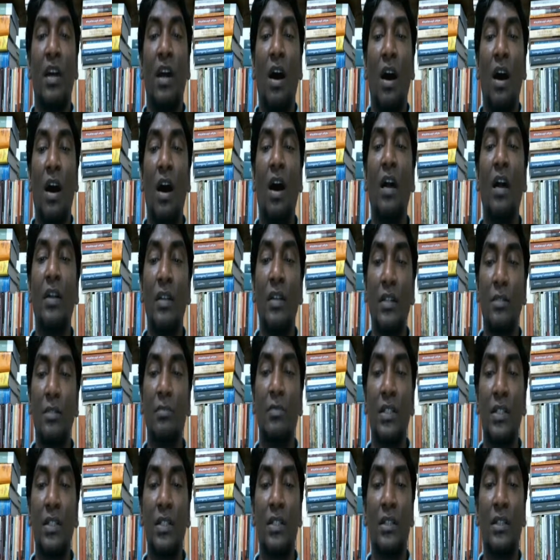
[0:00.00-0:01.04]
are
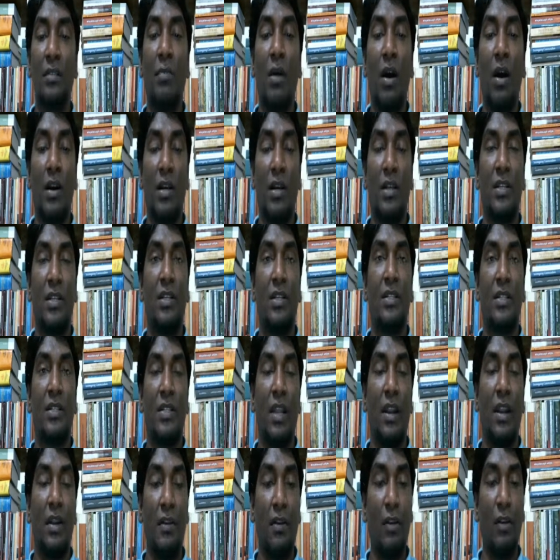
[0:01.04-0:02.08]
determined in the market itself.